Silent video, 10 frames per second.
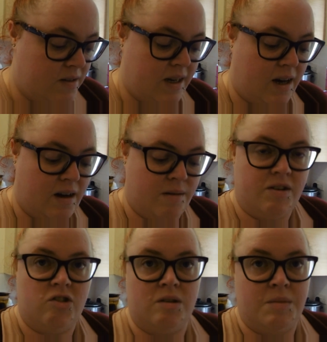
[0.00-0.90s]
So yeah, I'm
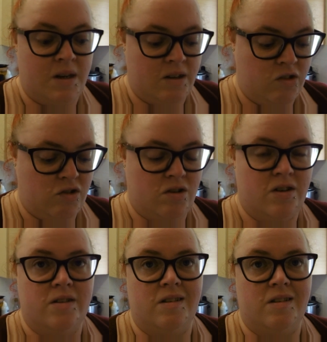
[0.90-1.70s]
going to show you my lunch.